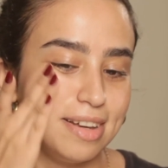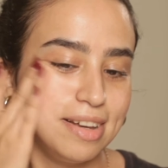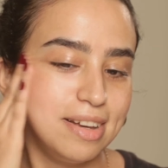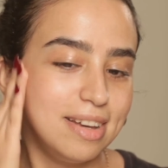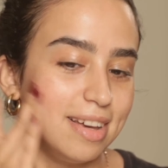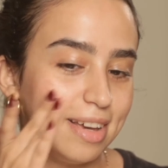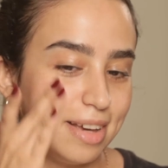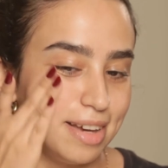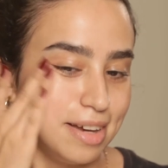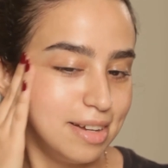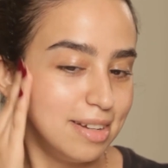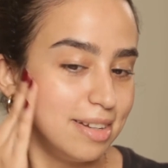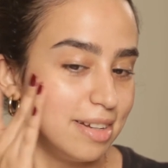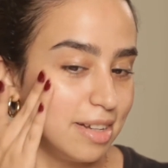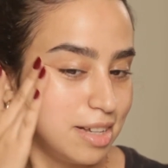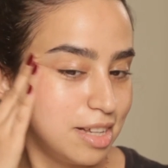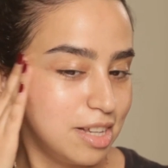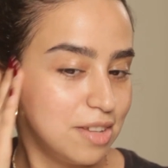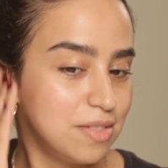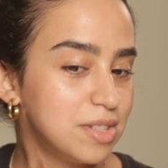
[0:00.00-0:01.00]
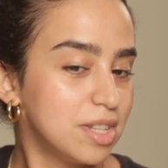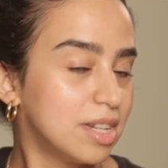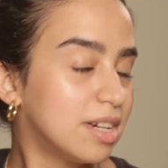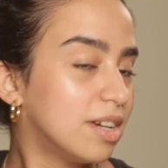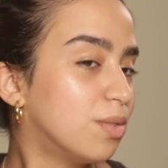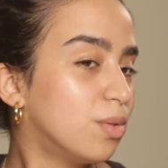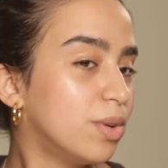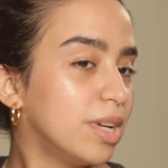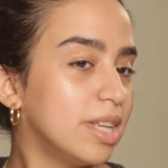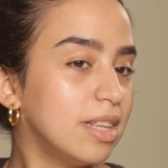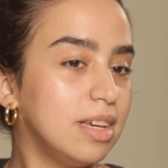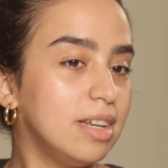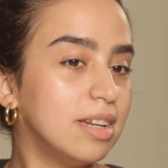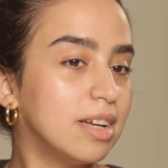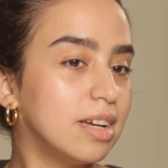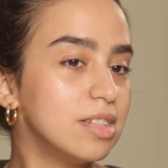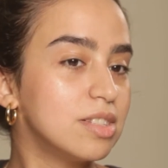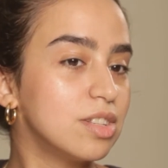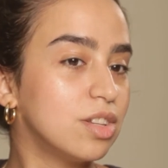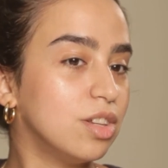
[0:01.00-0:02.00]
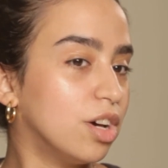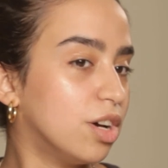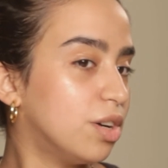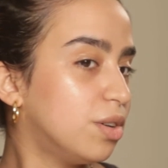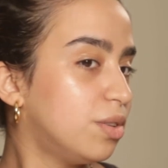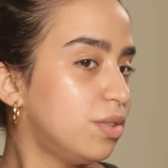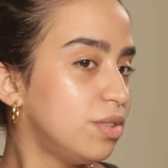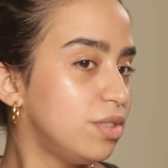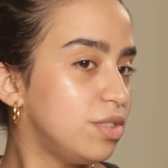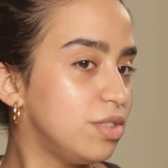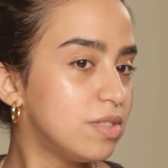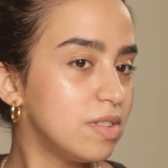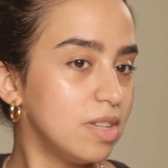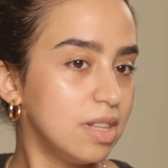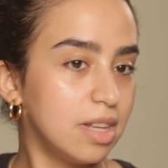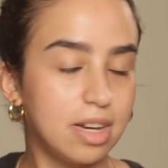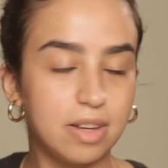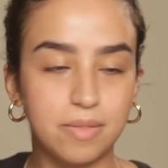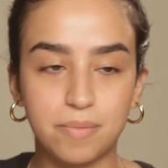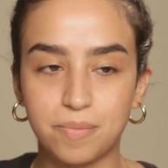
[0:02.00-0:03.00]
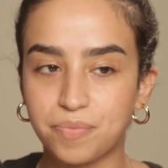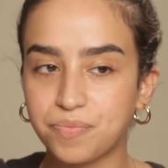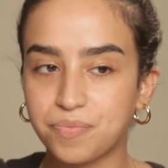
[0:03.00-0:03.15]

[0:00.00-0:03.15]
And it gives it a really nice glow. You see that?